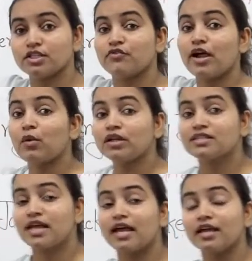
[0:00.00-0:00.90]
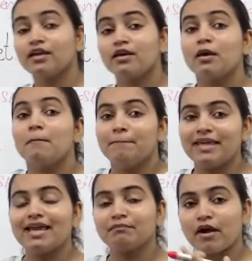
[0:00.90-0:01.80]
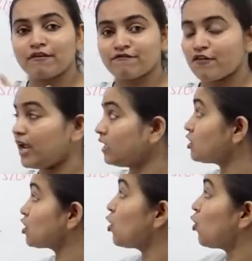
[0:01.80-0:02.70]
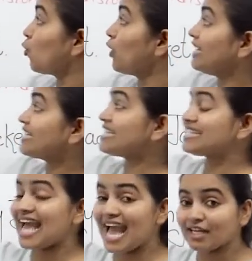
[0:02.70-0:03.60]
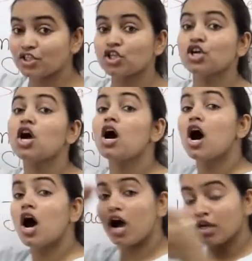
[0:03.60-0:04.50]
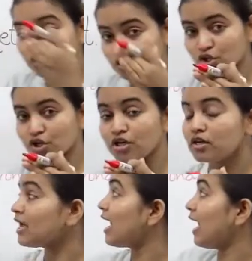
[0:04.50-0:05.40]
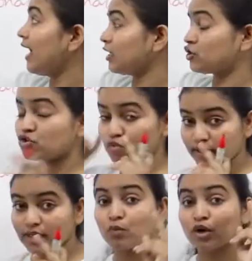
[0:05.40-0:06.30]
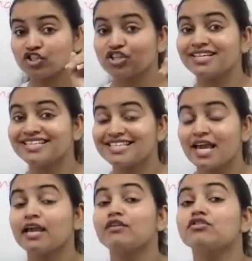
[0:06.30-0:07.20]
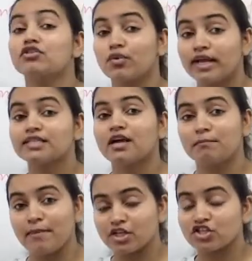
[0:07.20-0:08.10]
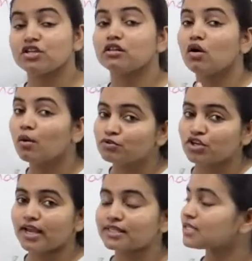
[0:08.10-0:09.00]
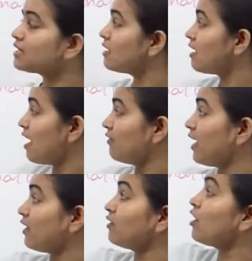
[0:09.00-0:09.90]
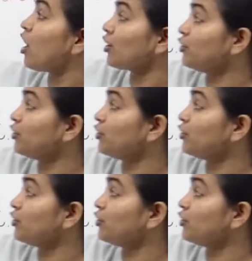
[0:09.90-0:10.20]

So if I want to say, me and my friend, we sat under a tree, which is a three-dimensional object, then I